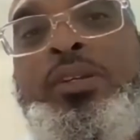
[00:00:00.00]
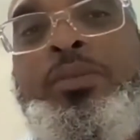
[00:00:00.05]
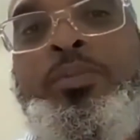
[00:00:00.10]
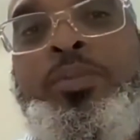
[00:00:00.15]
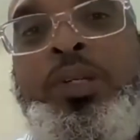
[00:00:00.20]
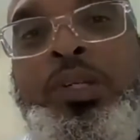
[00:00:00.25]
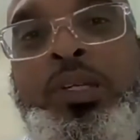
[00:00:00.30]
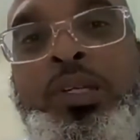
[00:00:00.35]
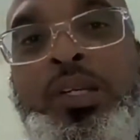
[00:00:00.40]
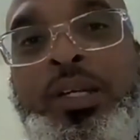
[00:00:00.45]
of
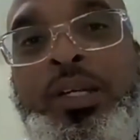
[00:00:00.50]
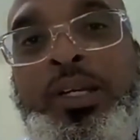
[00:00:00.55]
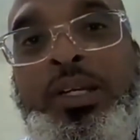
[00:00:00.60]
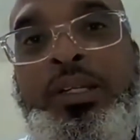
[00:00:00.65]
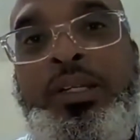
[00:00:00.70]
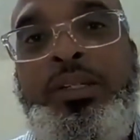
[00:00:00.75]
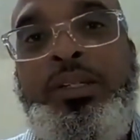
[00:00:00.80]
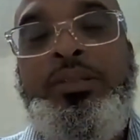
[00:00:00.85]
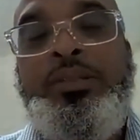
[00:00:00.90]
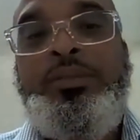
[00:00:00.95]
mine
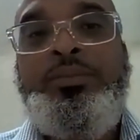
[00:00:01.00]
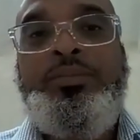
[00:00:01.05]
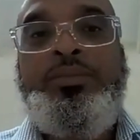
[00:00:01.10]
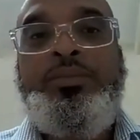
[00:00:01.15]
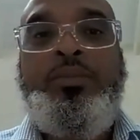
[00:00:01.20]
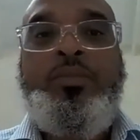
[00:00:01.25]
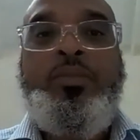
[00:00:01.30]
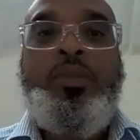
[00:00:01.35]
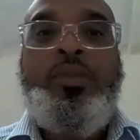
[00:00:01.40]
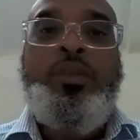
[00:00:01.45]
had
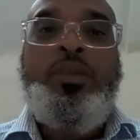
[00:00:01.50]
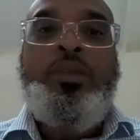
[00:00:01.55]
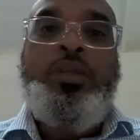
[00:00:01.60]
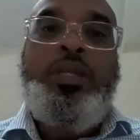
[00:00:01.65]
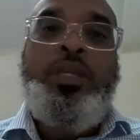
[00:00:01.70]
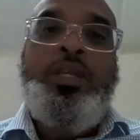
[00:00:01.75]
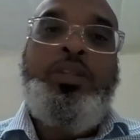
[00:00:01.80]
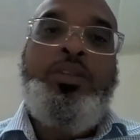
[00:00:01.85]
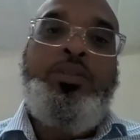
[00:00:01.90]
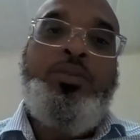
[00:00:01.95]

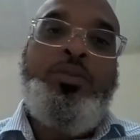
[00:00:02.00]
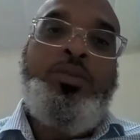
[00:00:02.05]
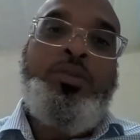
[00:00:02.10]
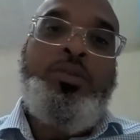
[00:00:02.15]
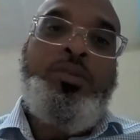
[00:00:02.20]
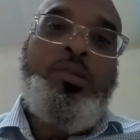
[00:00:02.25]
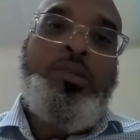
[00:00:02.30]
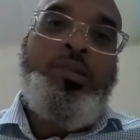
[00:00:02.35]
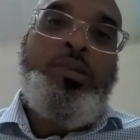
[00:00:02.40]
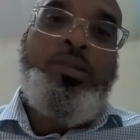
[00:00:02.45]

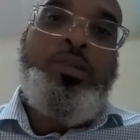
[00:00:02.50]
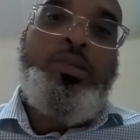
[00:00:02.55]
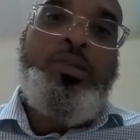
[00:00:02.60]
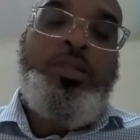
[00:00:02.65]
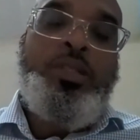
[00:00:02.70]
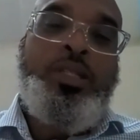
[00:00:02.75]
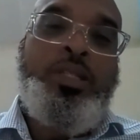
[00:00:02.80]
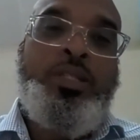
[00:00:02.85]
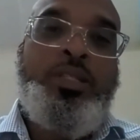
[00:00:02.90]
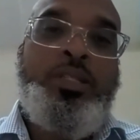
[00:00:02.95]
endo
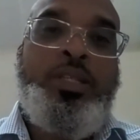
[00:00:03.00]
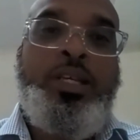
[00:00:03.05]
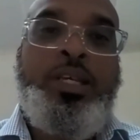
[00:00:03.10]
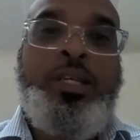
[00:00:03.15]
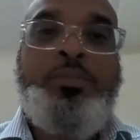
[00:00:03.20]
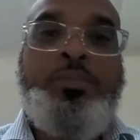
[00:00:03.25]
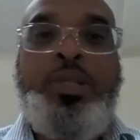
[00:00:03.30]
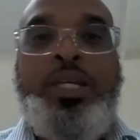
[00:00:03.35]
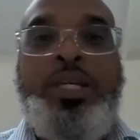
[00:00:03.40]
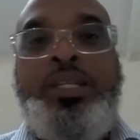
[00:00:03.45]
and she
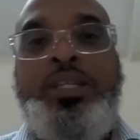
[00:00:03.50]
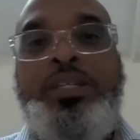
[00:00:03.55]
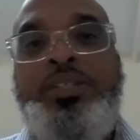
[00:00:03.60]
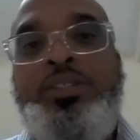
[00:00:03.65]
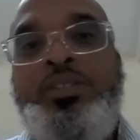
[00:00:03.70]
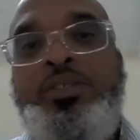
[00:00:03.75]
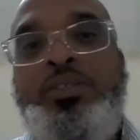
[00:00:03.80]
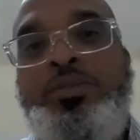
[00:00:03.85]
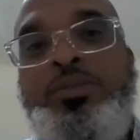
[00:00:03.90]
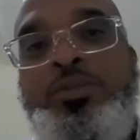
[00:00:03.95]
had bladder
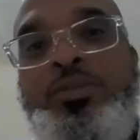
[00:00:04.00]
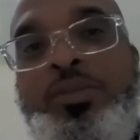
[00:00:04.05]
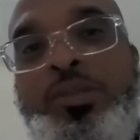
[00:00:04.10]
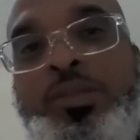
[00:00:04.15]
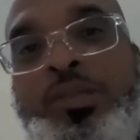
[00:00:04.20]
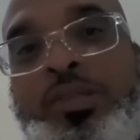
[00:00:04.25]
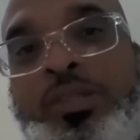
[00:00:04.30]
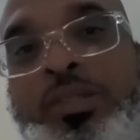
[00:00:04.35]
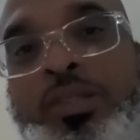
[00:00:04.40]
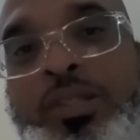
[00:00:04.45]
issues,